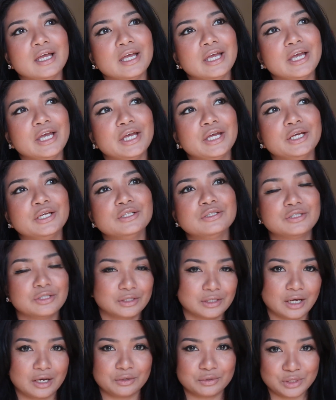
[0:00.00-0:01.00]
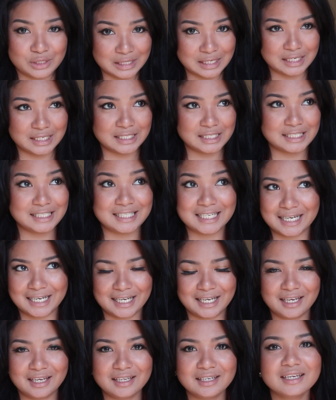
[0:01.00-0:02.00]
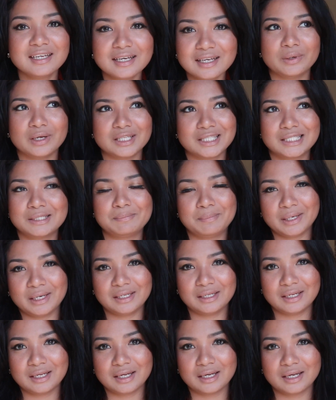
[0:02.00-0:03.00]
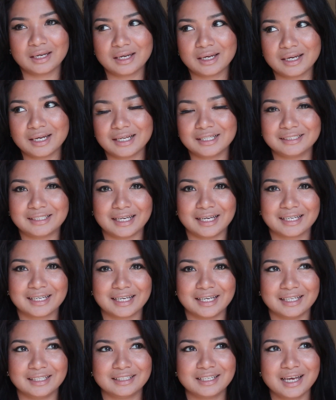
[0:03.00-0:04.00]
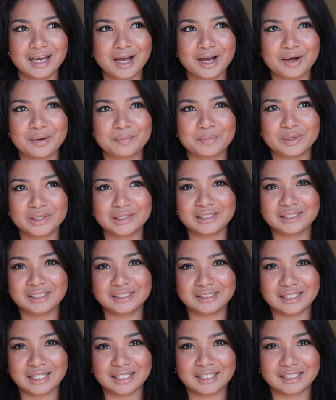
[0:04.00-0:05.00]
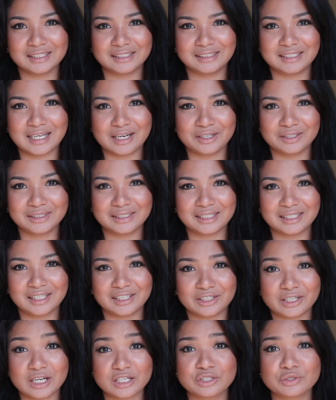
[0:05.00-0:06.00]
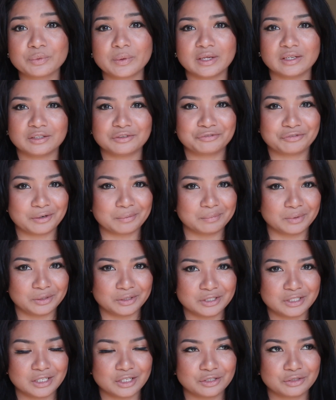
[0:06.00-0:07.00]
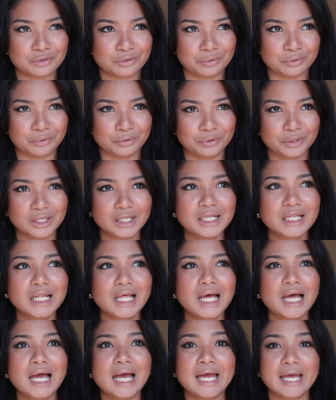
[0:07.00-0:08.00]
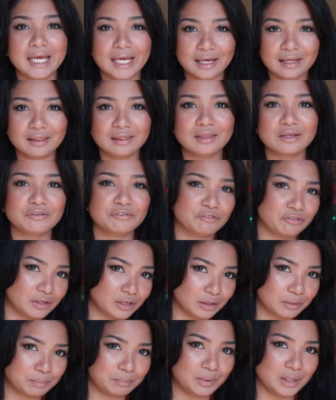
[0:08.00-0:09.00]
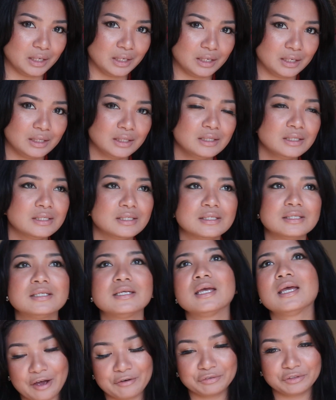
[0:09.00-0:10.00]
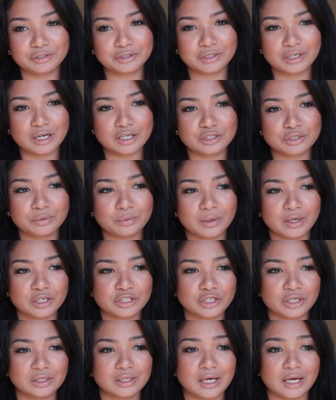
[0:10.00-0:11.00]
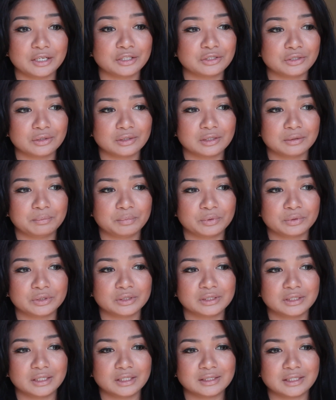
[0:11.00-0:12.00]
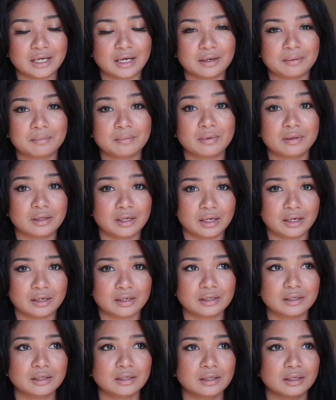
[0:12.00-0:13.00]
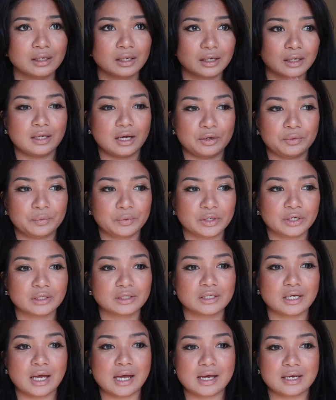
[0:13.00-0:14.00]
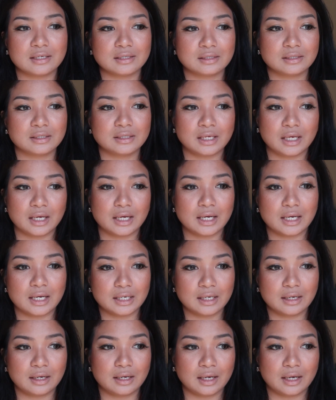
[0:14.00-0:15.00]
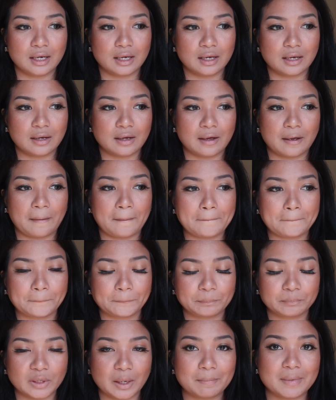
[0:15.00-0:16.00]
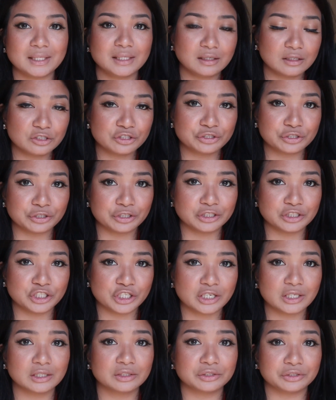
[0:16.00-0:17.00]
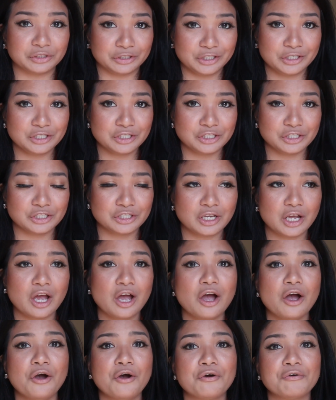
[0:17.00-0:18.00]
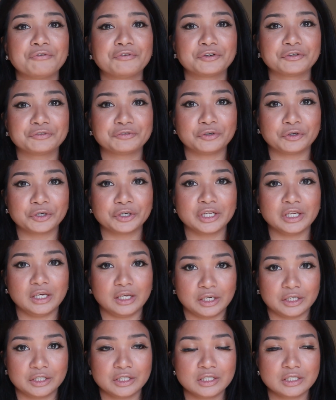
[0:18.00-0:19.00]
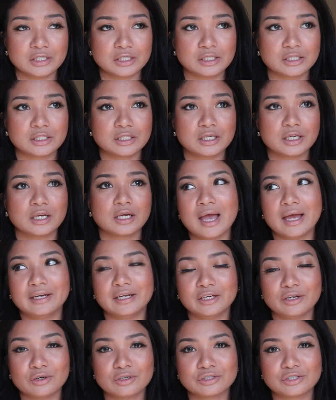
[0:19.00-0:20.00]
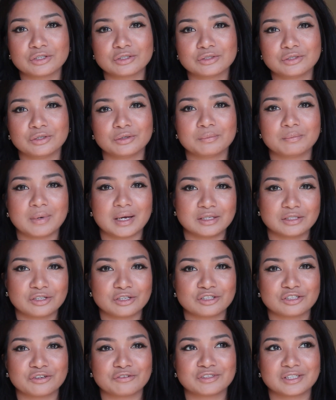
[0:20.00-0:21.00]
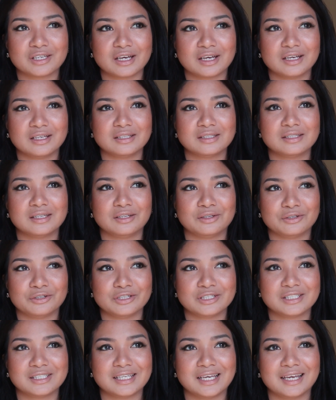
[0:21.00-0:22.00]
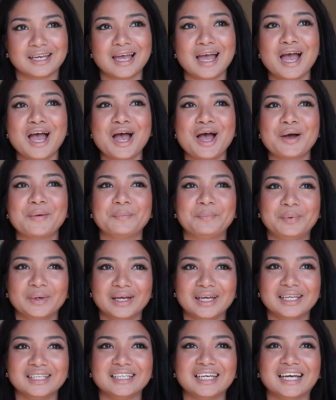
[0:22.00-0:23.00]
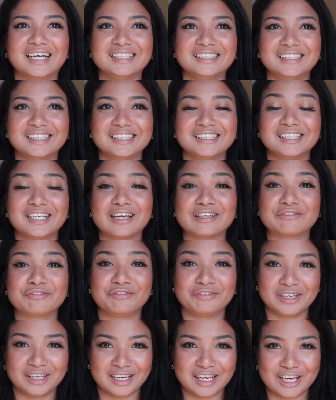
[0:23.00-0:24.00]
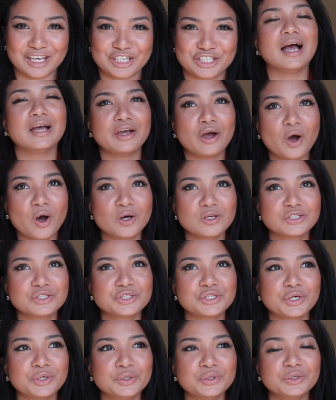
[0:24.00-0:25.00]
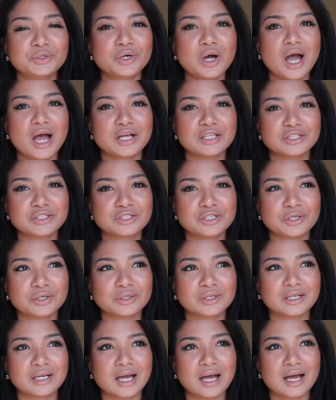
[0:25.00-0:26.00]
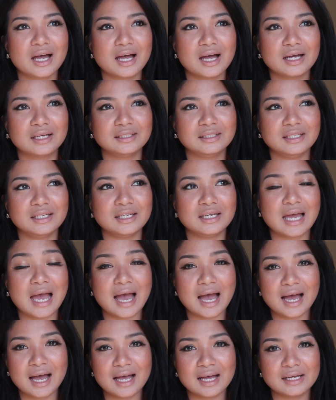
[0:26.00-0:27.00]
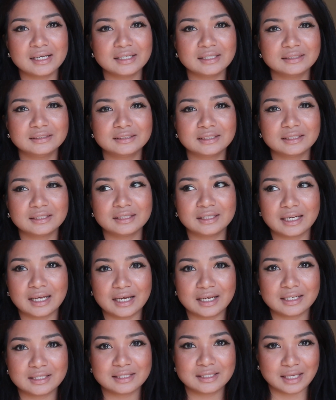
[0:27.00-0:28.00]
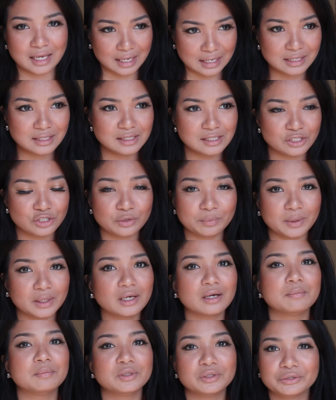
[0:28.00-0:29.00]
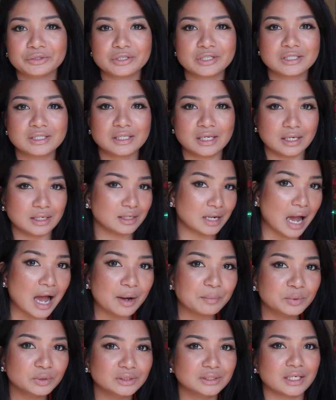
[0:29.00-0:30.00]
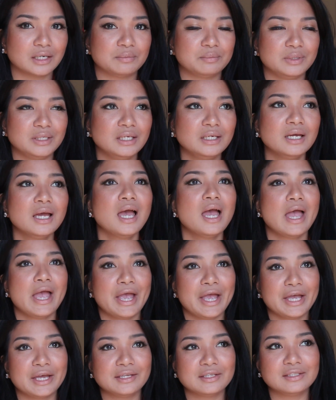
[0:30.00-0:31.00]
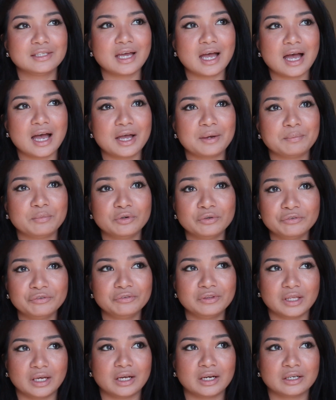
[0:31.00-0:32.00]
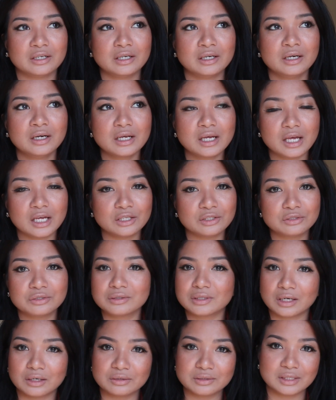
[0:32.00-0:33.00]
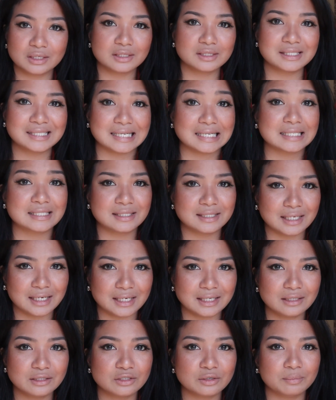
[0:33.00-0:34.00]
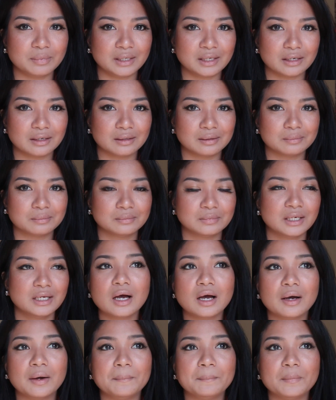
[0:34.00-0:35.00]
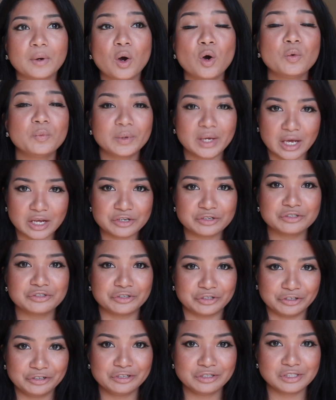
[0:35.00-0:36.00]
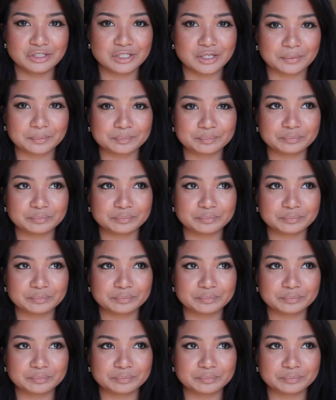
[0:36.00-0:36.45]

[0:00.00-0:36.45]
in 2009. It's been a decade, more than a decade now, that I graduated from nursing school in the Philippines. After graduation, I took the board exam there. I worked as a medical surgical nurse for 4 years. And I also took Masters of Science in Nursing, but I did not finish. I also took the HAAD license to become a nurse in Abu Dhabi, and I moved there in 2016 to become home care nurse